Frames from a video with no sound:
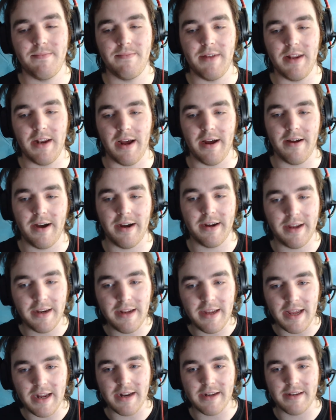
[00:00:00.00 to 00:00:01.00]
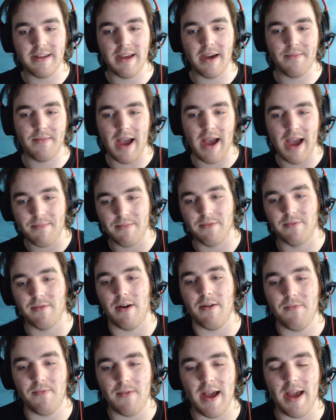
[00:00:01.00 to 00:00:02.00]
I can get it to go up the
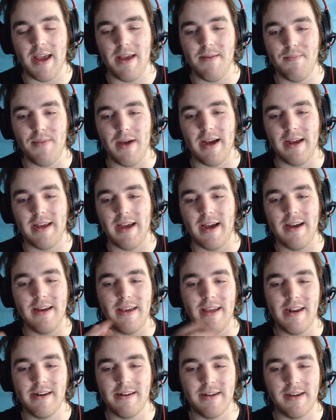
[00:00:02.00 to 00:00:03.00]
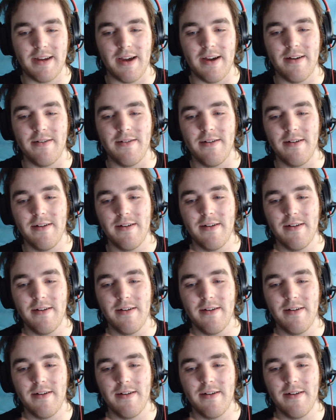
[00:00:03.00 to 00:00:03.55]
right way, but I can't get it to go